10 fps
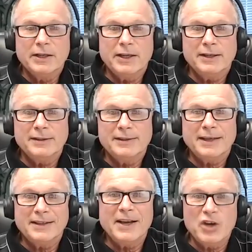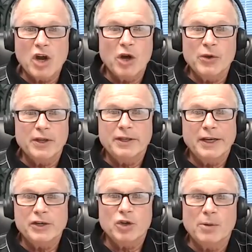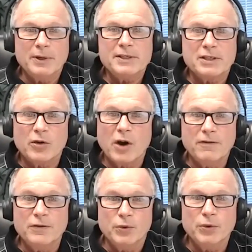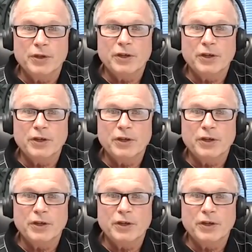they know that their job is to grow food,